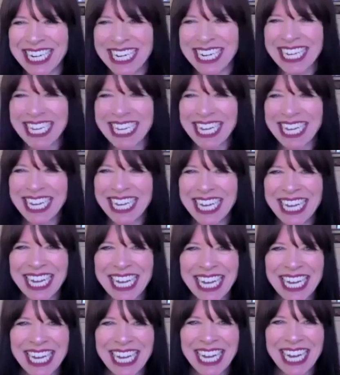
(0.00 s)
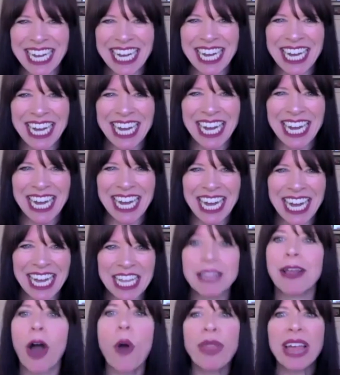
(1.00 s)
McCarr, who took me, because she
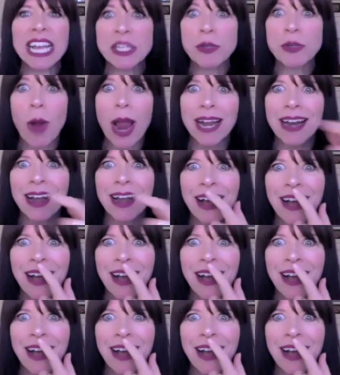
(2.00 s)
had tickets and